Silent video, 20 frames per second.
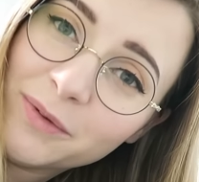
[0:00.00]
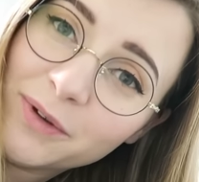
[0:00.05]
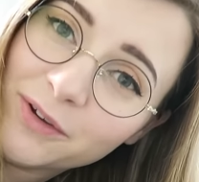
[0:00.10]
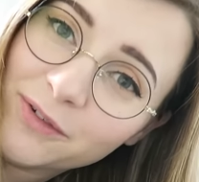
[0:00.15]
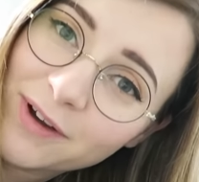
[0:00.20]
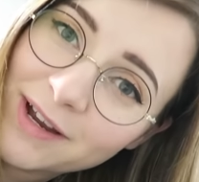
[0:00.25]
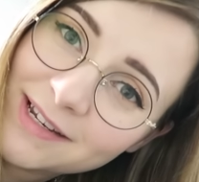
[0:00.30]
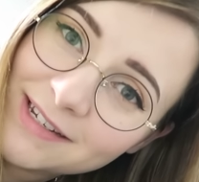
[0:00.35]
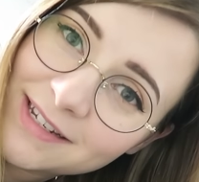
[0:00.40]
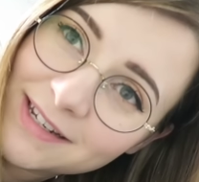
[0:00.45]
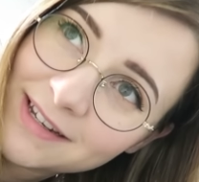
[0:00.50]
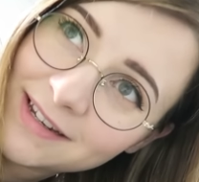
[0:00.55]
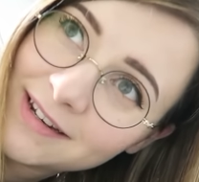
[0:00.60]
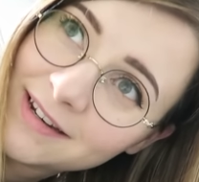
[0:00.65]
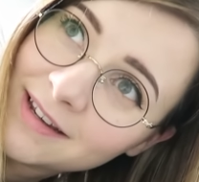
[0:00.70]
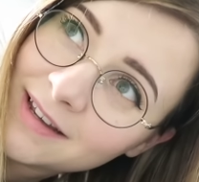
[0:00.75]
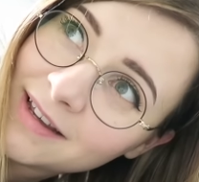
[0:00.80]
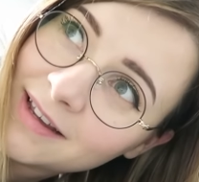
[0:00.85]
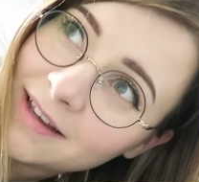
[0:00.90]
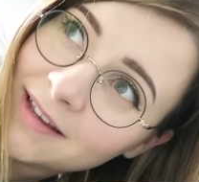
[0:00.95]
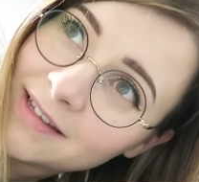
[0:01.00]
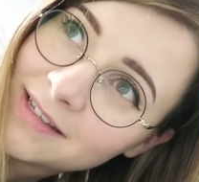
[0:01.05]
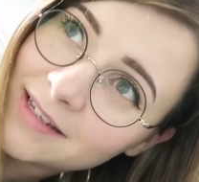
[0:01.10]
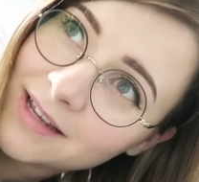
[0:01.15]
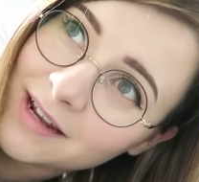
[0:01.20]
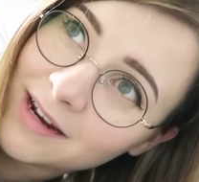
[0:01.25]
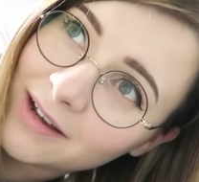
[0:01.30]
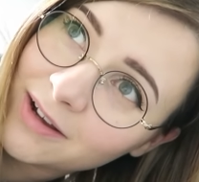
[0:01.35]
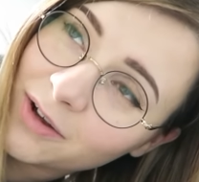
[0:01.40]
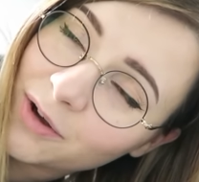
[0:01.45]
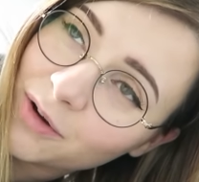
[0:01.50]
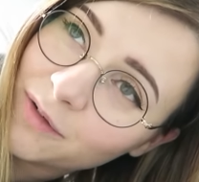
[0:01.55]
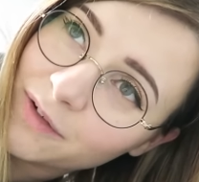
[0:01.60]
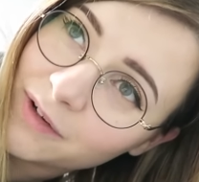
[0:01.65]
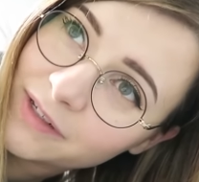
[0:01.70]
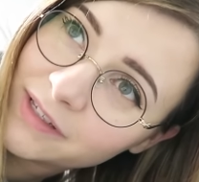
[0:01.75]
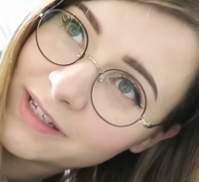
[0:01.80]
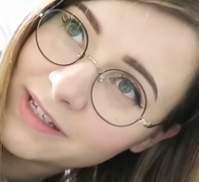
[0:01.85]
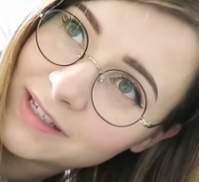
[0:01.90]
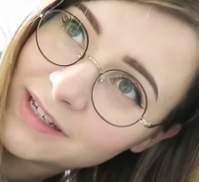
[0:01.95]
We rented Sadako
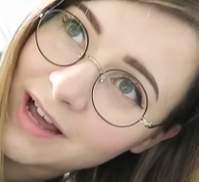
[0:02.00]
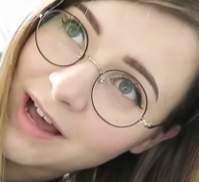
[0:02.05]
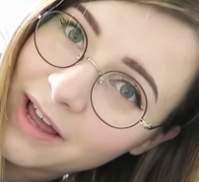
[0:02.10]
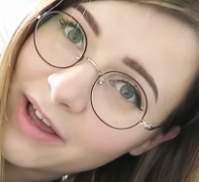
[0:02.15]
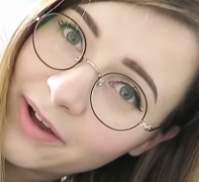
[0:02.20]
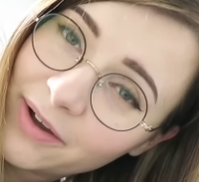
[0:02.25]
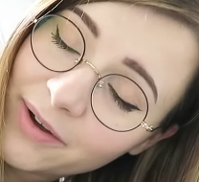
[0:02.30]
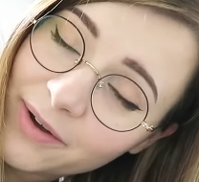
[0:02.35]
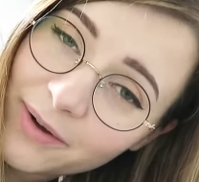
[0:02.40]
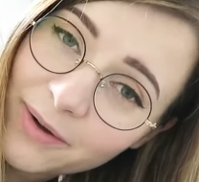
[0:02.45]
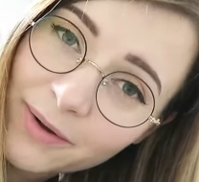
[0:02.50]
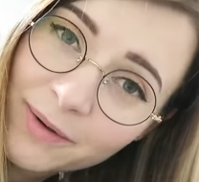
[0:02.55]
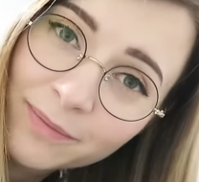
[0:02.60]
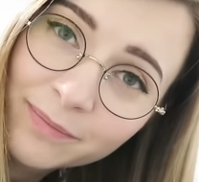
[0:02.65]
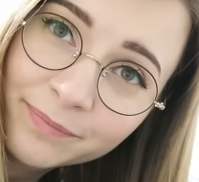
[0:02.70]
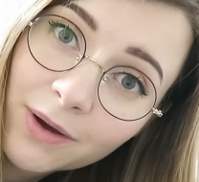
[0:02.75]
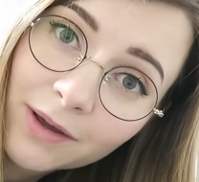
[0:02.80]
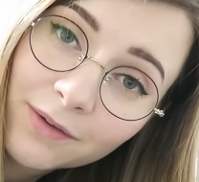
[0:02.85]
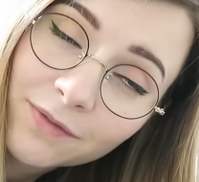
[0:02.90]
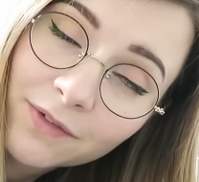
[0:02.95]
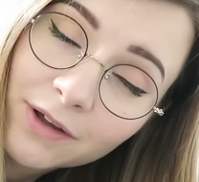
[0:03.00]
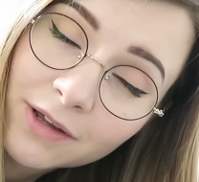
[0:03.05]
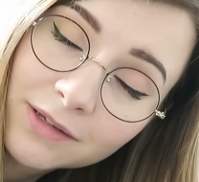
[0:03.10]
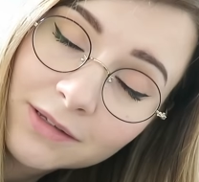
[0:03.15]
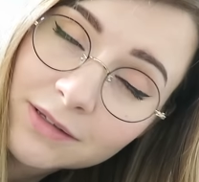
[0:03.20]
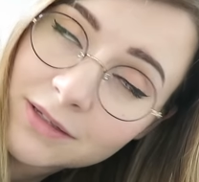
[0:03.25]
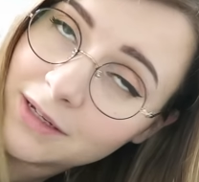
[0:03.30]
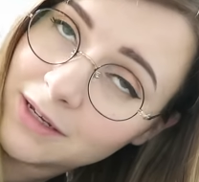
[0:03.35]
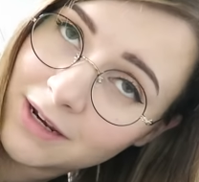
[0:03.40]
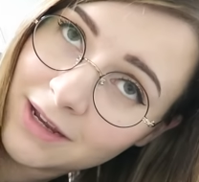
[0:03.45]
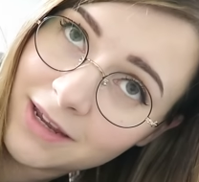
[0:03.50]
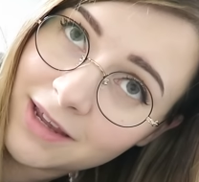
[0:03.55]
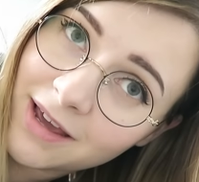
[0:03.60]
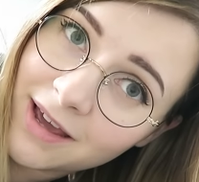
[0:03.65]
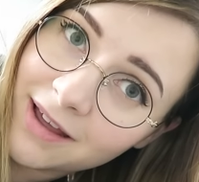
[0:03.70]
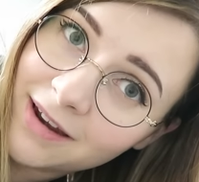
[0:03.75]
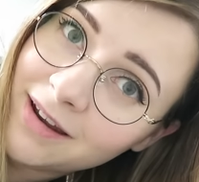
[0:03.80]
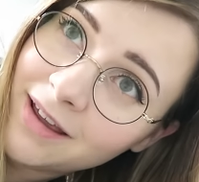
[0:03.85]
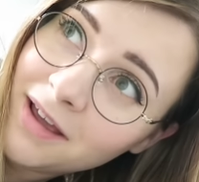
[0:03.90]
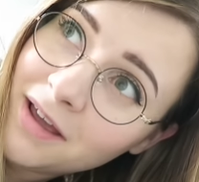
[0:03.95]
versus Kayako. Oh, I've not seen it
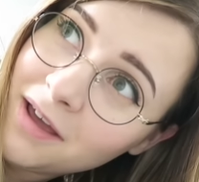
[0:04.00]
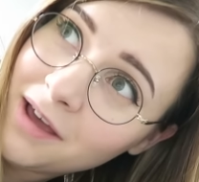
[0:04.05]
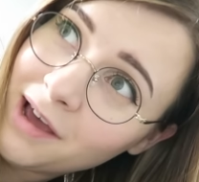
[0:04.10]
yet.